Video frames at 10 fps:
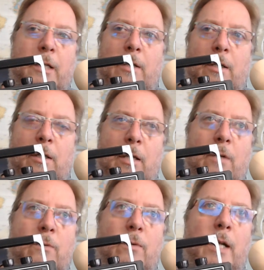on a
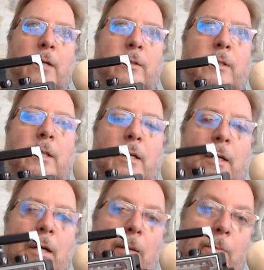lot of radios,
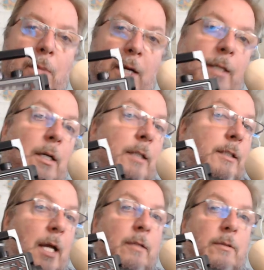but it does
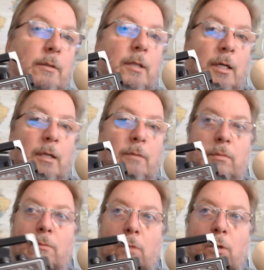get the
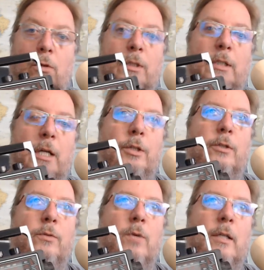local
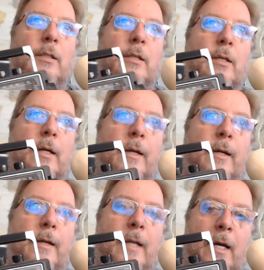stations well.
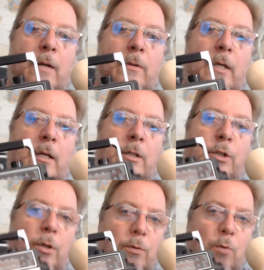Now on
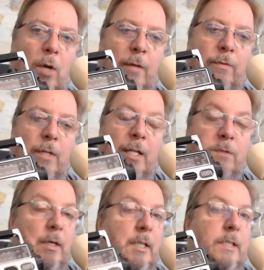shortwave, it's
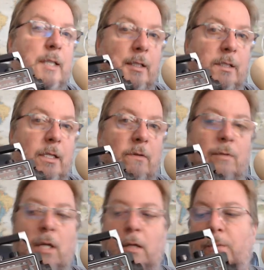very sensitive.
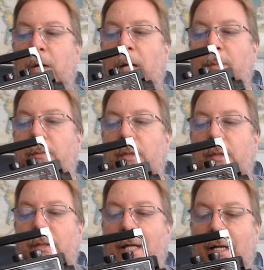Now the problem
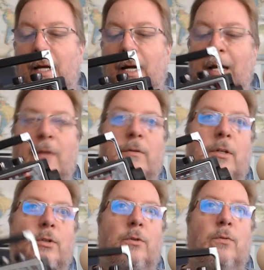that I have
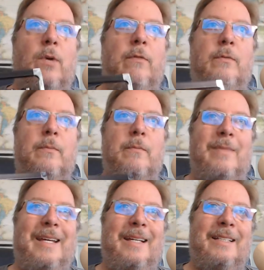on shortwave
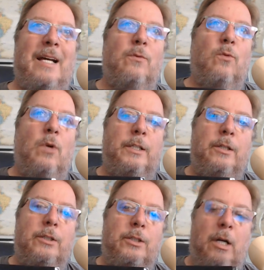is that once
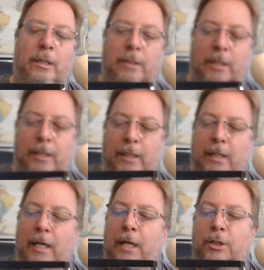you start
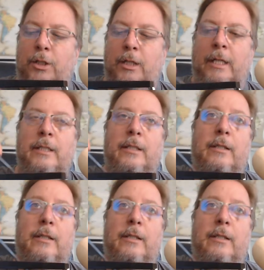actually